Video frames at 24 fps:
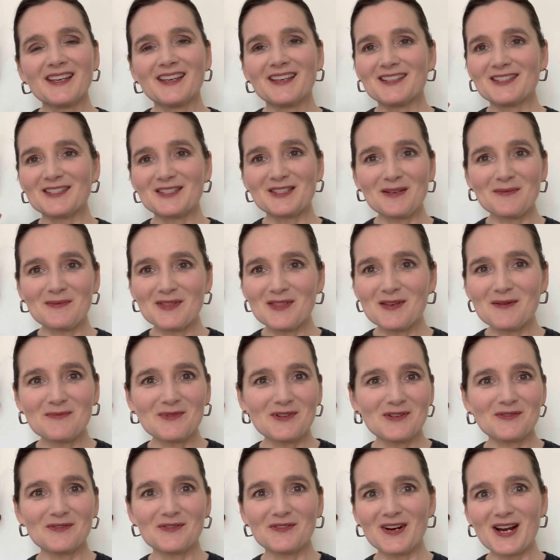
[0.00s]
And some of them
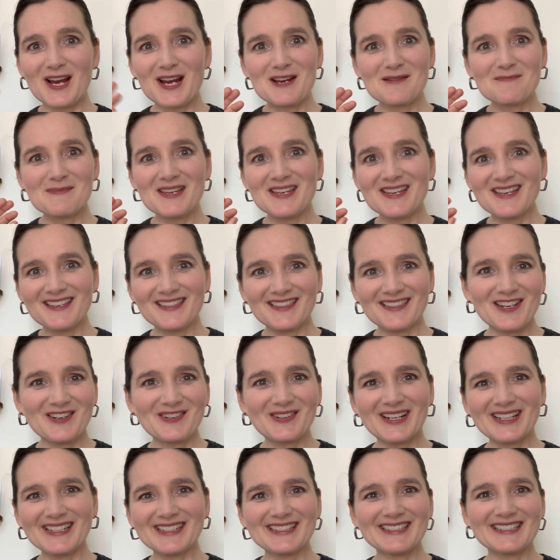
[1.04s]
would frame it, and they
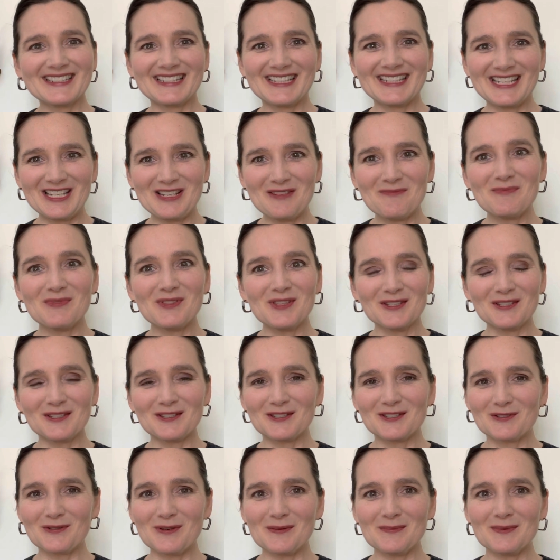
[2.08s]
wanted to keep the
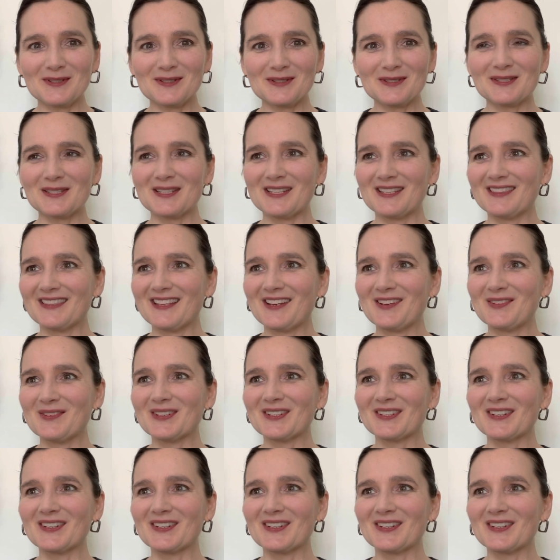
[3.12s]
scribbles, and they